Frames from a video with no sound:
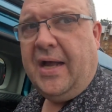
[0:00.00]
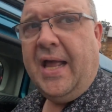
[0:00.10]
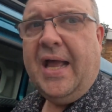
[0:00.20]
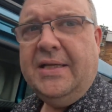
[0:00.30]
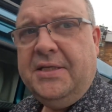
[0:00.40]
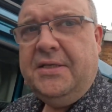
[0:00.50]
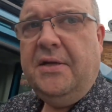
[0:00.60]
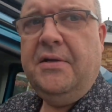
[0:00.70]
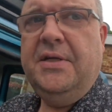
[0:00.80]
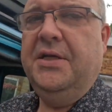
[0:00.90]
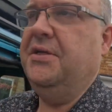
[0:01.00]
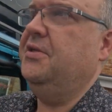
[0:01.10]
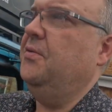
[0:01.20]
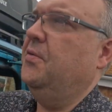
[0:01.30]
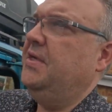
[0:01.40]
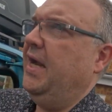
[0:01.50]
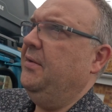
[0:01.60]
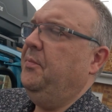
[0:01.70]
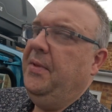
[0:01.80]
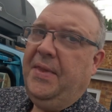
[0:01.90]
I had started to sort
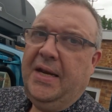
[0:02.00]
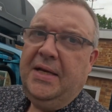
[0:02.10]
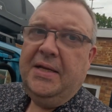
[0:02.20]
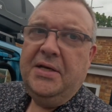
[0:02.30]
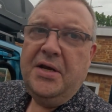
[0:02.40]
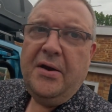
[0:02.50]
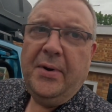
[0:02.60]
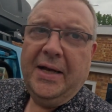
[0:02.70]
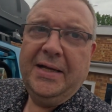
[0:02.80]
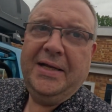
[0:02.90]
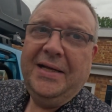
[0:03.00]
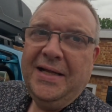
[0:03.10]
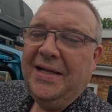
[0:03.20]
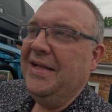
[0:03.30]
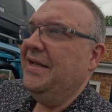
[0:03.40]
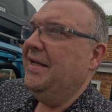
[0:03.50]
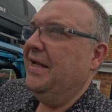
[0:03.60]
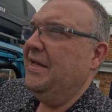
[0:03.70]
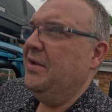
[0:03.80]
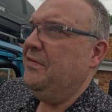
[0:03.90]
out, but then Noah
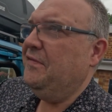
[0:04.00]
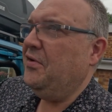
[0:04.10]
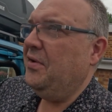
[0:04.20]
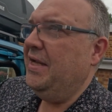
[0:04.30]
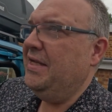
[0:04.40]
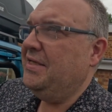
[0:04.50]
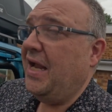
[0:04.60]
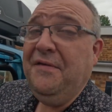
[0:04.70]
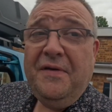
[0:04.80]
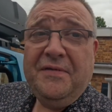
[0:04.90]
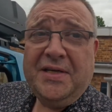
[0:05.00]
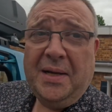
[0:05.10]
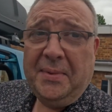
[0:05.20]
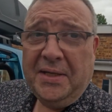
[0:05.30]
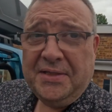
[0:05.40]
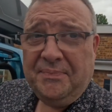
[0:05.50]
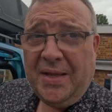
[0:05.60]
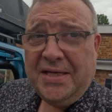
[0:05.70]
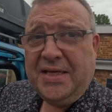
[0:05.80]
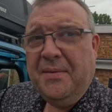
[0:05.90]
forgot his hay fever tablet.
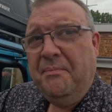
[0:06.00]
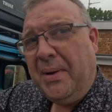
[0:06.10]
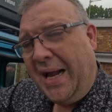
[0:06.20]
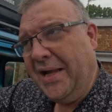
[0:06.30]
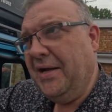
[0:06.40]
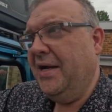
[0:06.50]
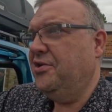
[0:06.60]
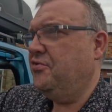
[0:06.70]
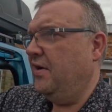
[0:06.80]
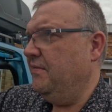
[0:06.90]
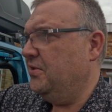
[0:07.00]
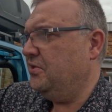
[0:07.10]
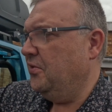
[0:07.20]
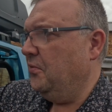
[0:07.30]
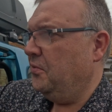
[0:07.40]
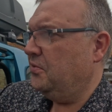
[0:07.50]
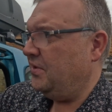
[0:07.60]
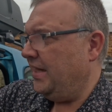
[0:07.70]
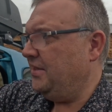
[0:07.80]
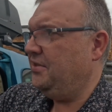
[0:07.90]
Had to come back. I had to drive him to school,
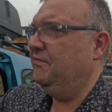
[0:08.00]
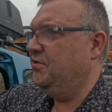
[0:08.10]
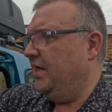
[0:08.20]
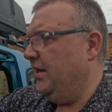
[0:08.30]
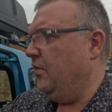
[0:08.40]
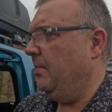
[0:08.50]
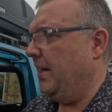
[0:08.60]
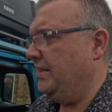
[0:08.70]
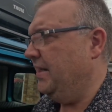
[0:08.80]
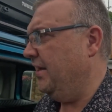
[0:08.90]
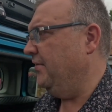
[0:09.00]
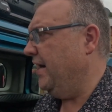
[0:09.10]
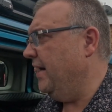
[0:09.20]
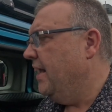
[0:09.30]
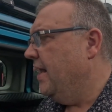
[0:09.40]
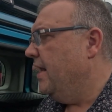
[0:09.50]
so I had to sort of jiggle it all back together again.